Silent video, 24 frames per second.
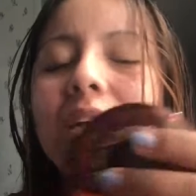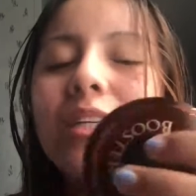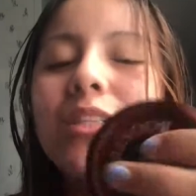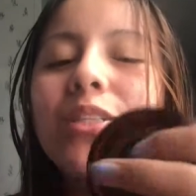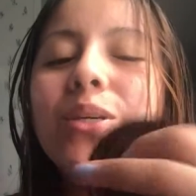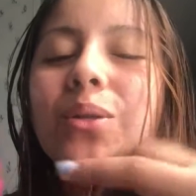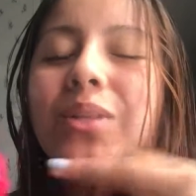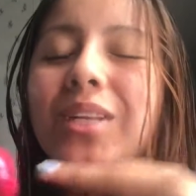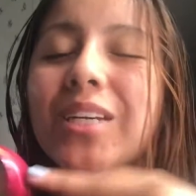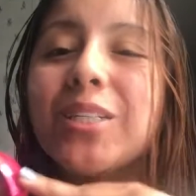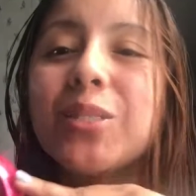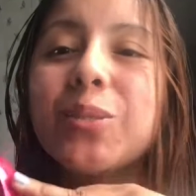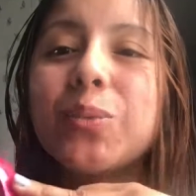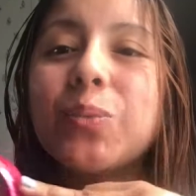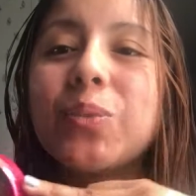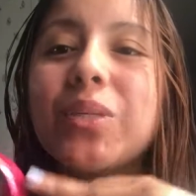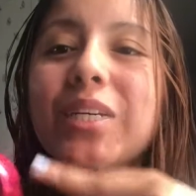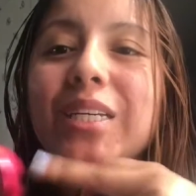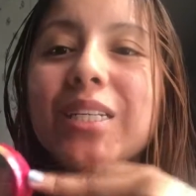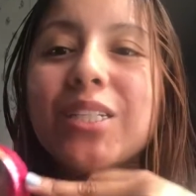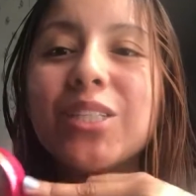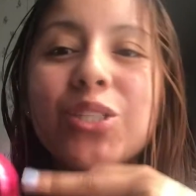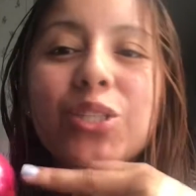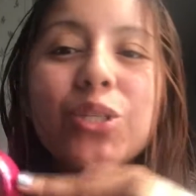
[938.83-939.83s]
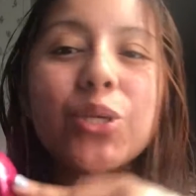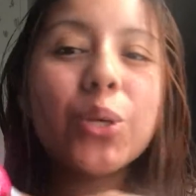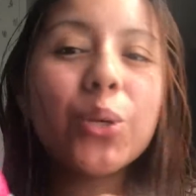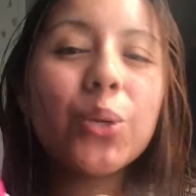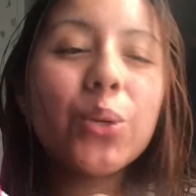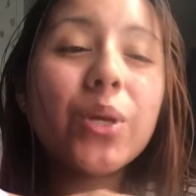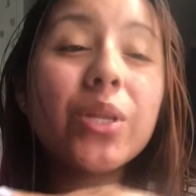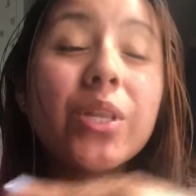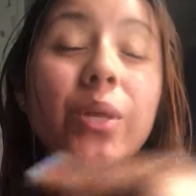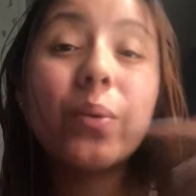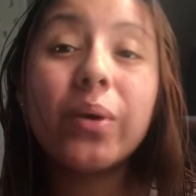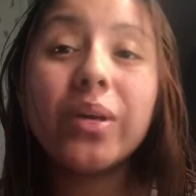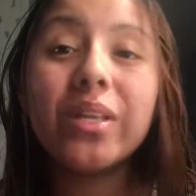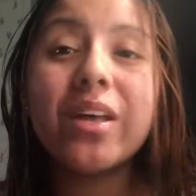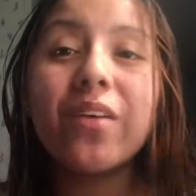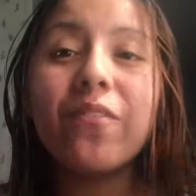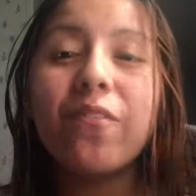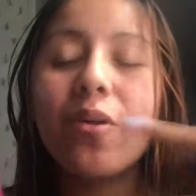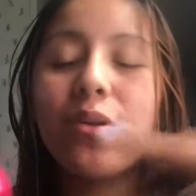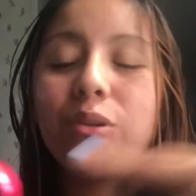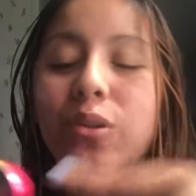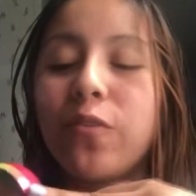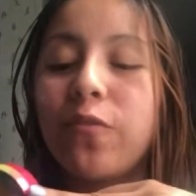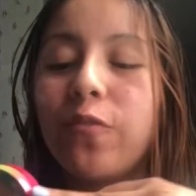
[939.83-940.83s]
So this, these two and the one that
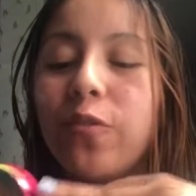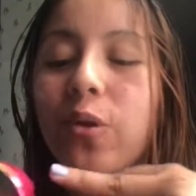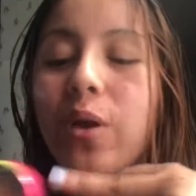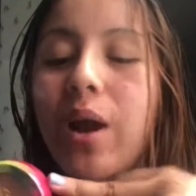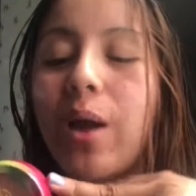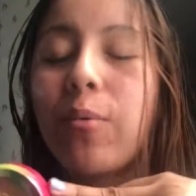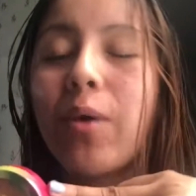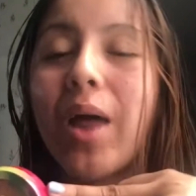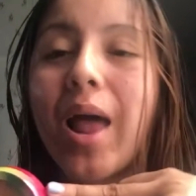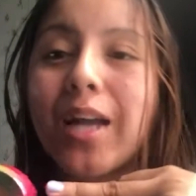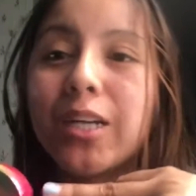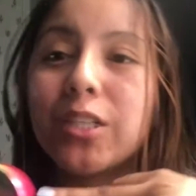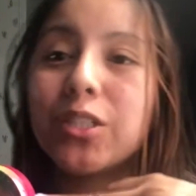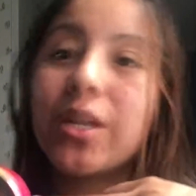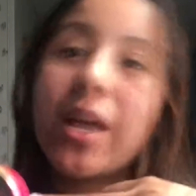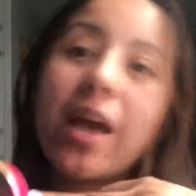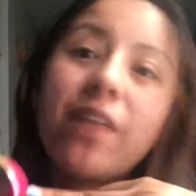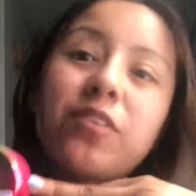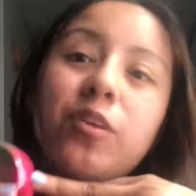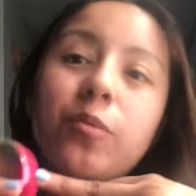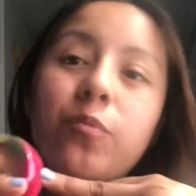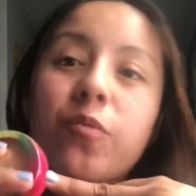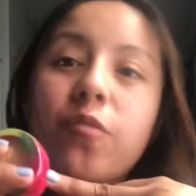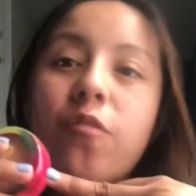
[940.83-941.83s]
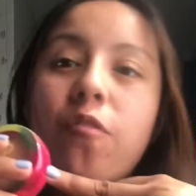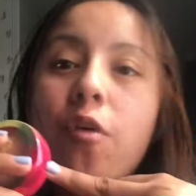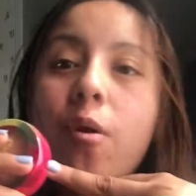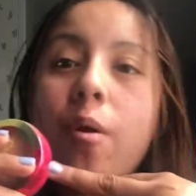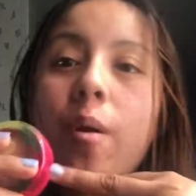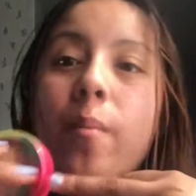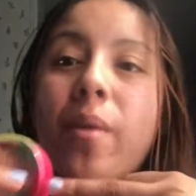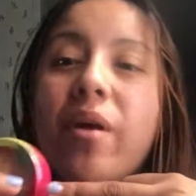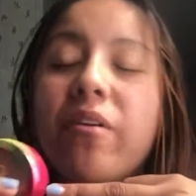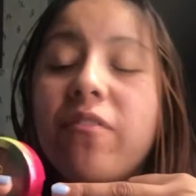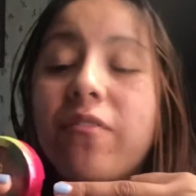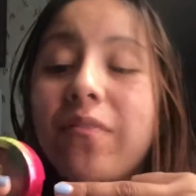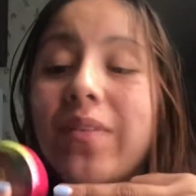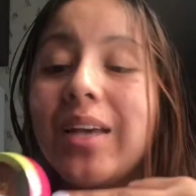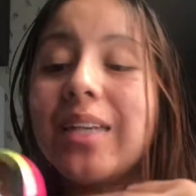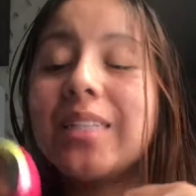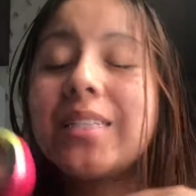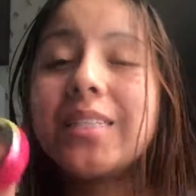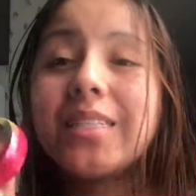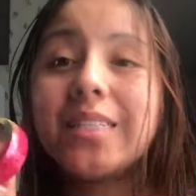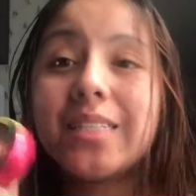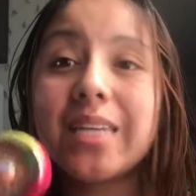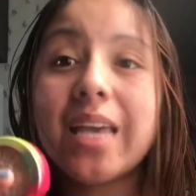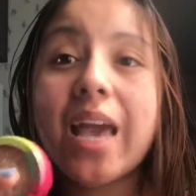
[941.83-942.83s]
found on the floor, I would actually have to perform on my face
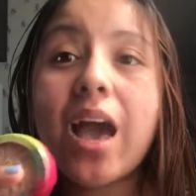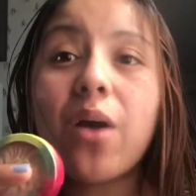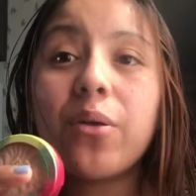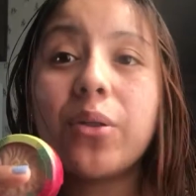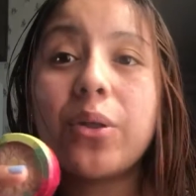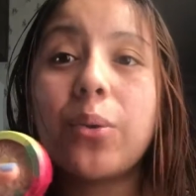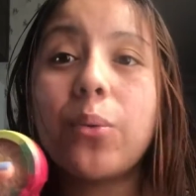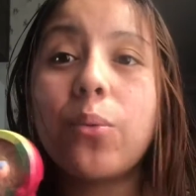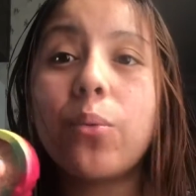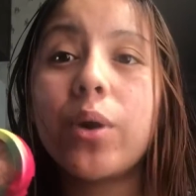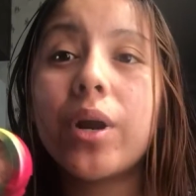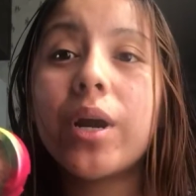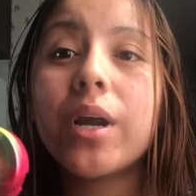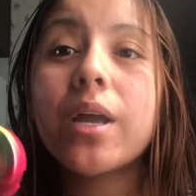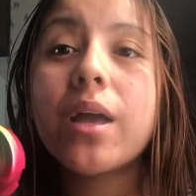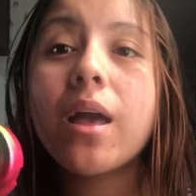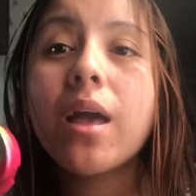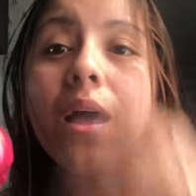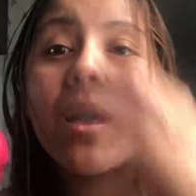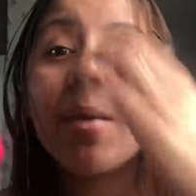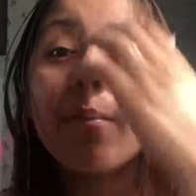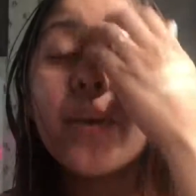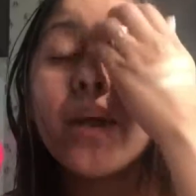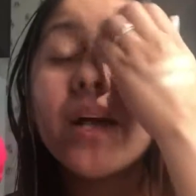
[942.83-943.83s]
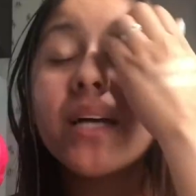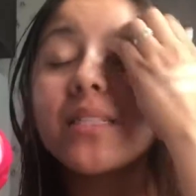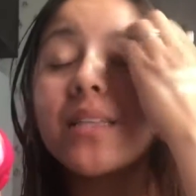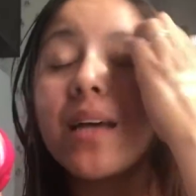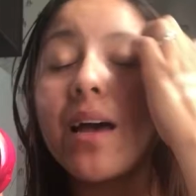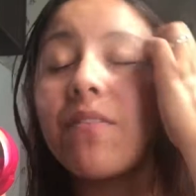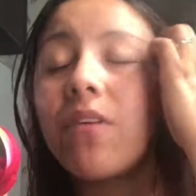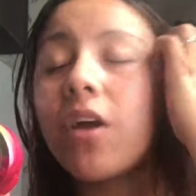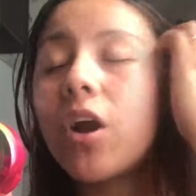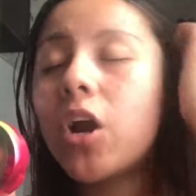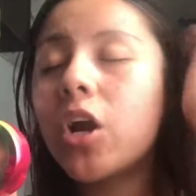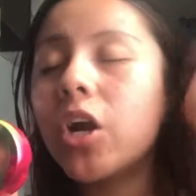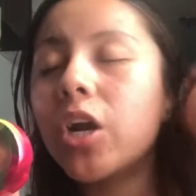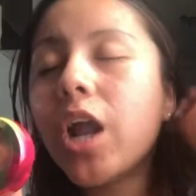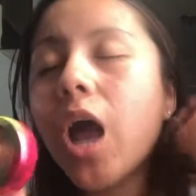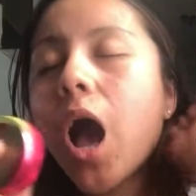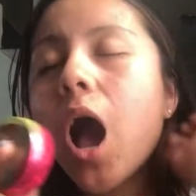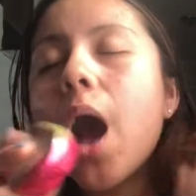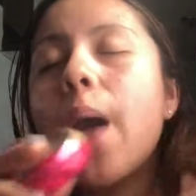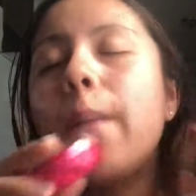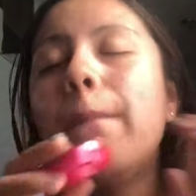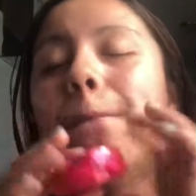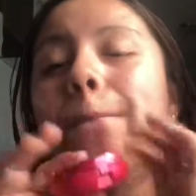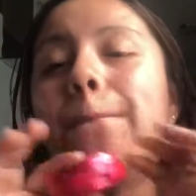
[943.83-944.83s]
to see how they work because I've heard
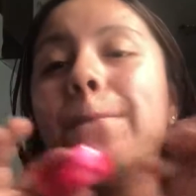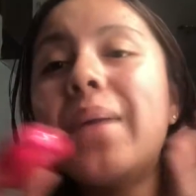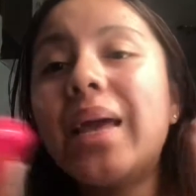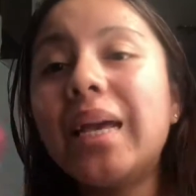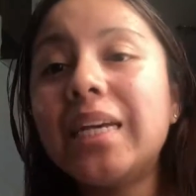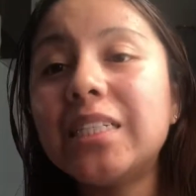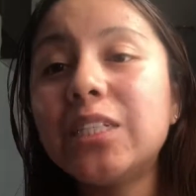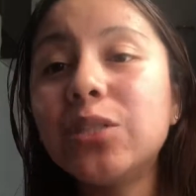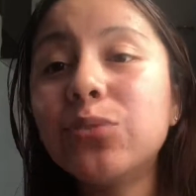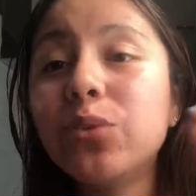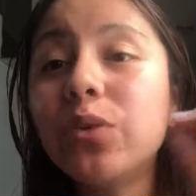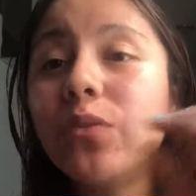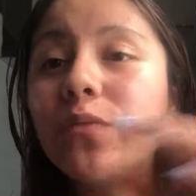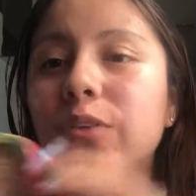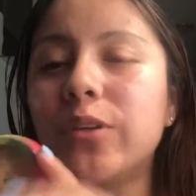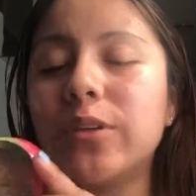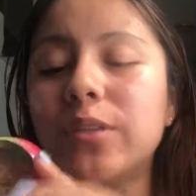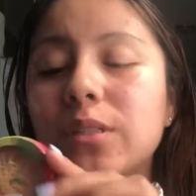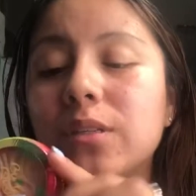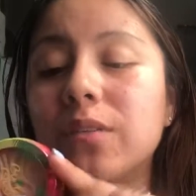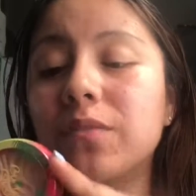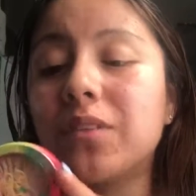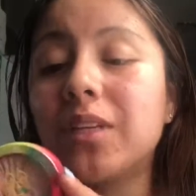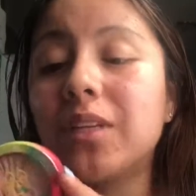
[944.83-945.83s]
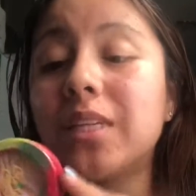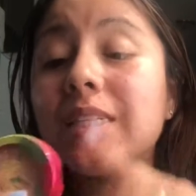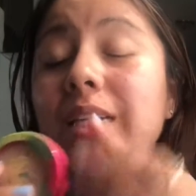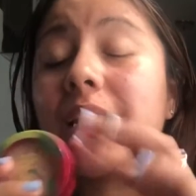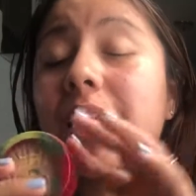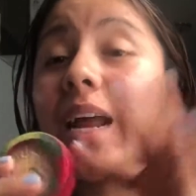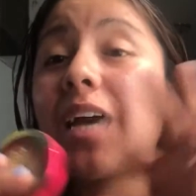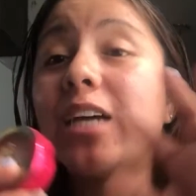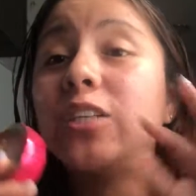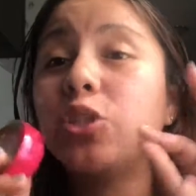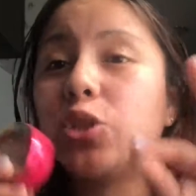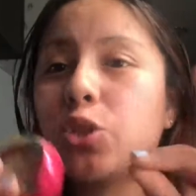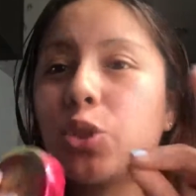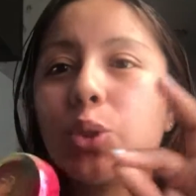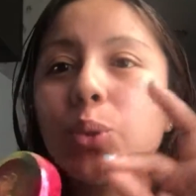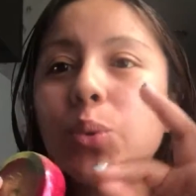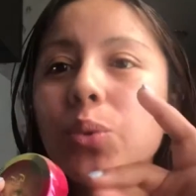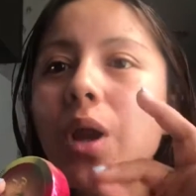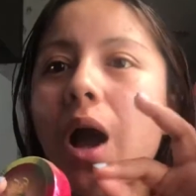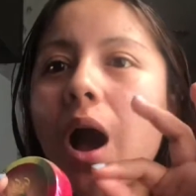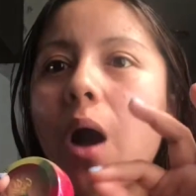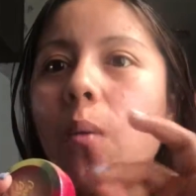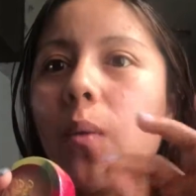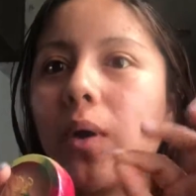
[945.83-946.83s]
amazing reviews of these and I do
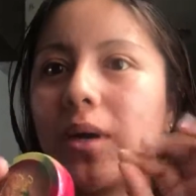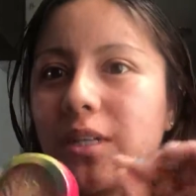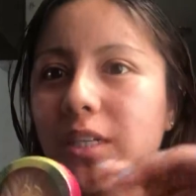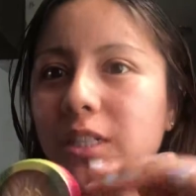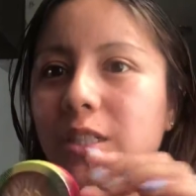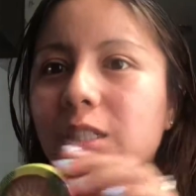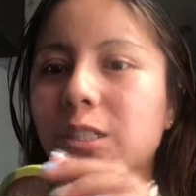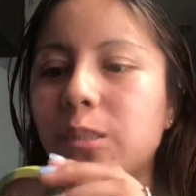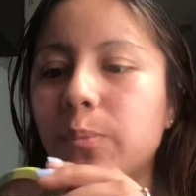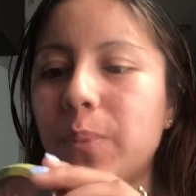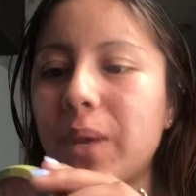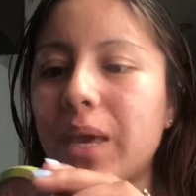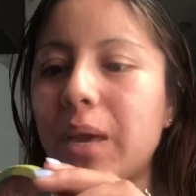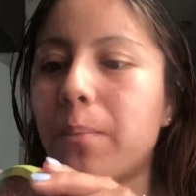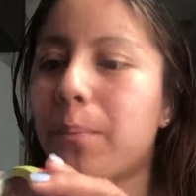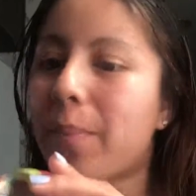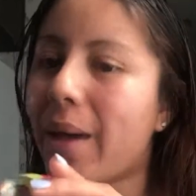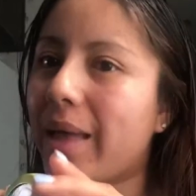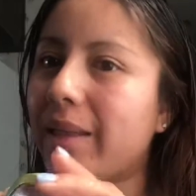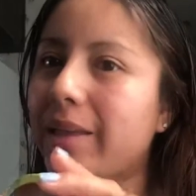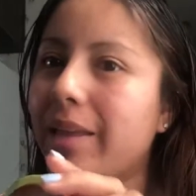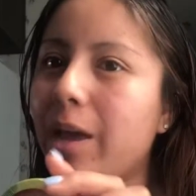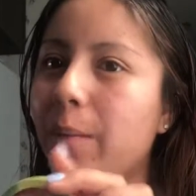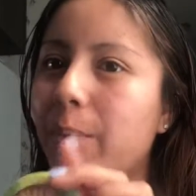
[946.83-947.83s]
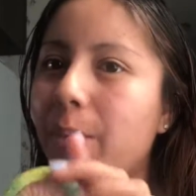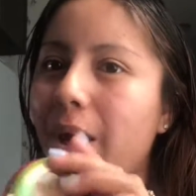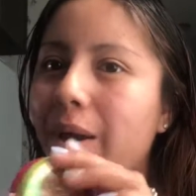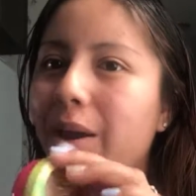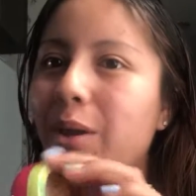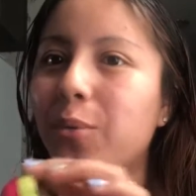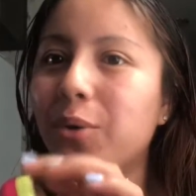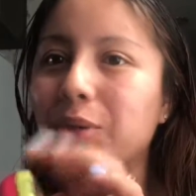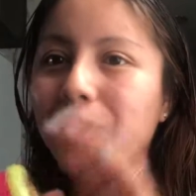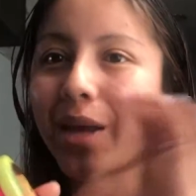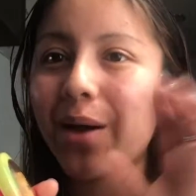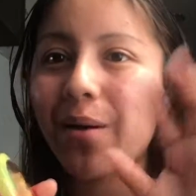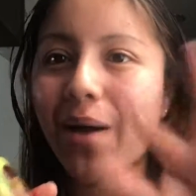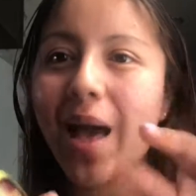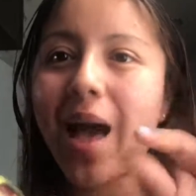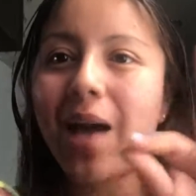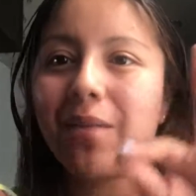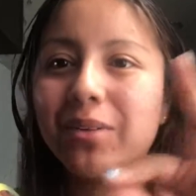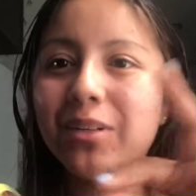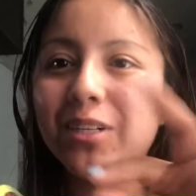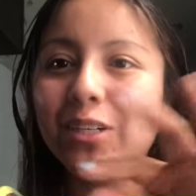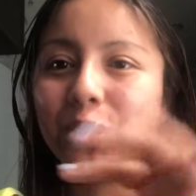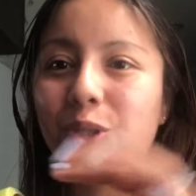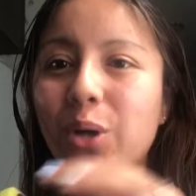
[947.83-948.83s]
not want to speak badly about it without
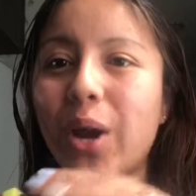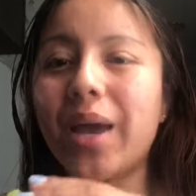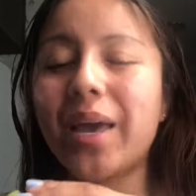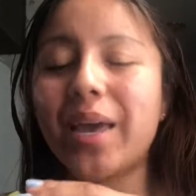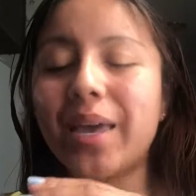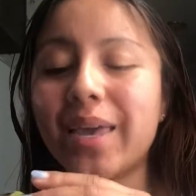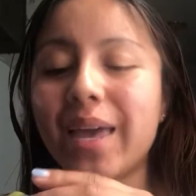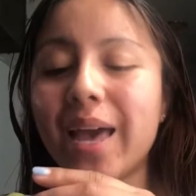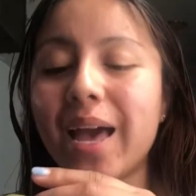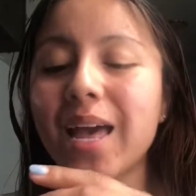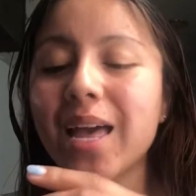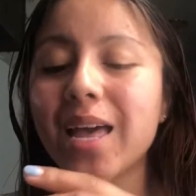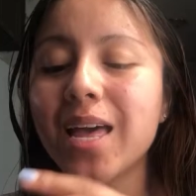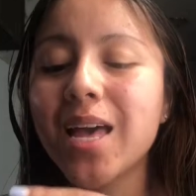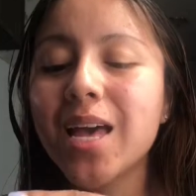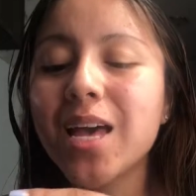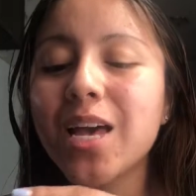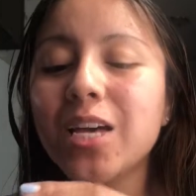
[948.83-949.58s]
having to try it yet.